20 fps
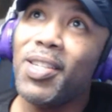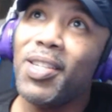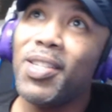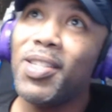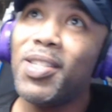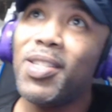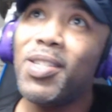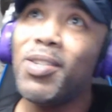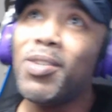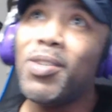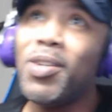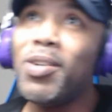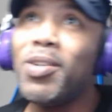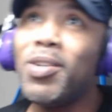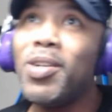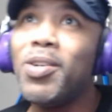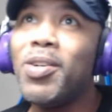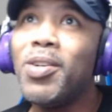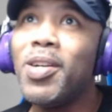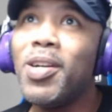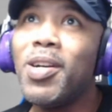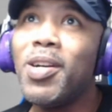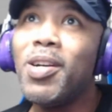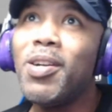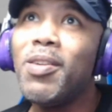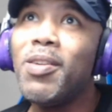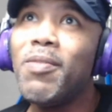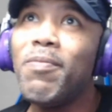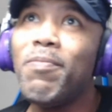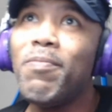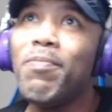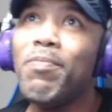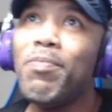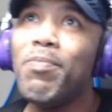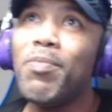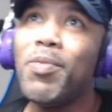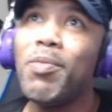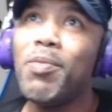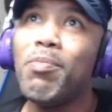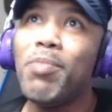still don't go there,
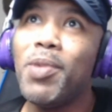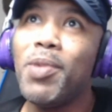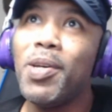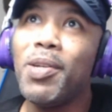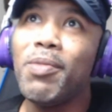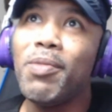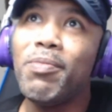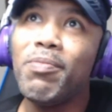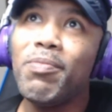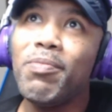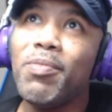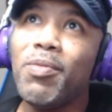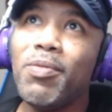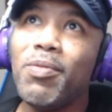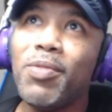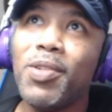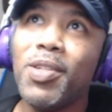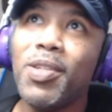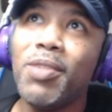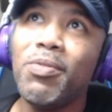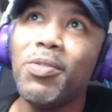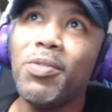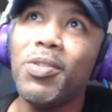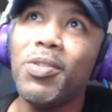but for different